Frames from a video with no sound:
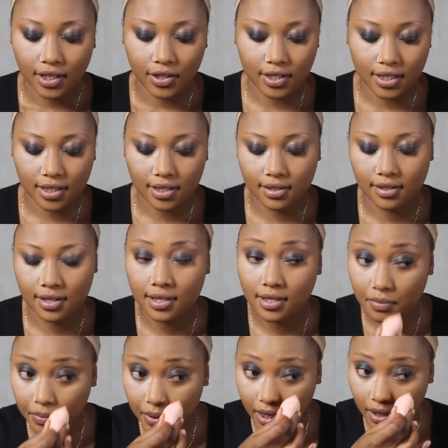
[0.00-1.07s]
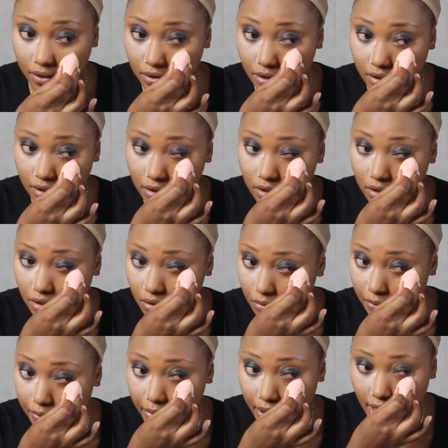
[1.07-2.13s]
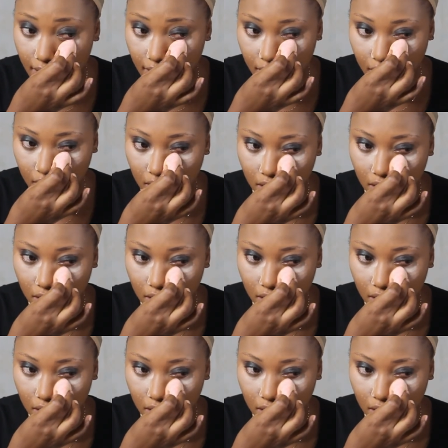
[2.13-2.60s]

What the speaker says: Using the setting powder to bake.